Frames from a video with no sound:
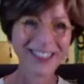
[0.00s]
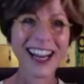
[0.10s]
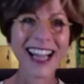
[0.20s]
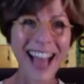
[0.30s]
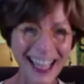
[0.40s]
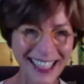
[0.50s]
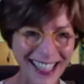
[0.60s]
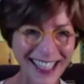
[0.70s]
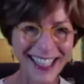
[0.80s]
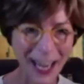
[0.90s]
So when I got
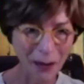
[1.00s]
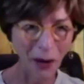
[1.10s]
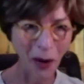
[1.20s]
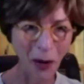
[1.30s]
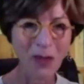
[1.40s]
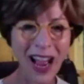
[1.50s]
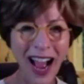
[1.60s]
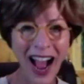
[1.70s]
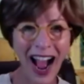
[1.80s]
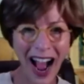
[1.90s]
to the table,
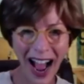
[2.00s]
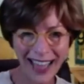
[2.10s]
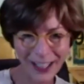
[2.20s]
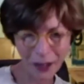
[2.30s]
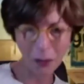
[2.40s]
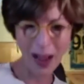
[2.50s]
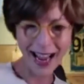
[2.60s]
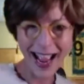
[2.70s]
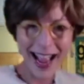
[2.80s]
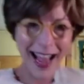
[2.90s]
I took
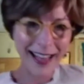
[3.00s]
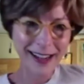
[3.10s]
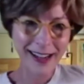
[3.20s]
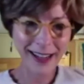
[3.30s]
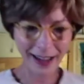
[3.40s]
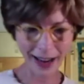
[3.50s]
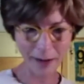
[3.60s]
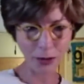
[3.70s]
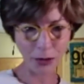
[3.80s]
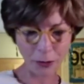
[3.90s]
my hand and
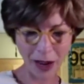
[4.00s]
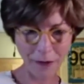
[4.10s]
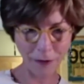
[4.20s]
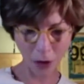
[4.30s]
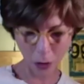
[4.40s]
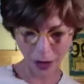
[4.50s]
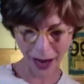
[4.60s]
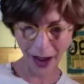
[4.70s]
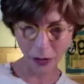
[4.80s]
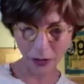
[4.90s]
I pulled my
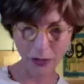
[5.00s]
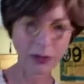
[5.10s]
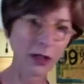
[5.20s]
phone out,